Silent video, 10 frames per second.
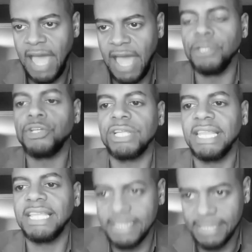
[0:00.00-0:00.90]
and you should
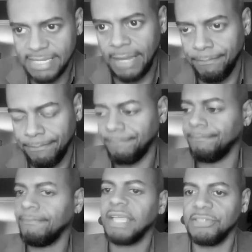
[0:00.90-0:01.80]
listen to them
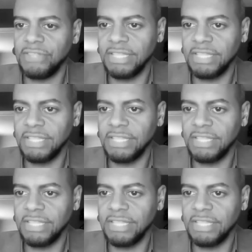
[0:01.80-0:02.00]
because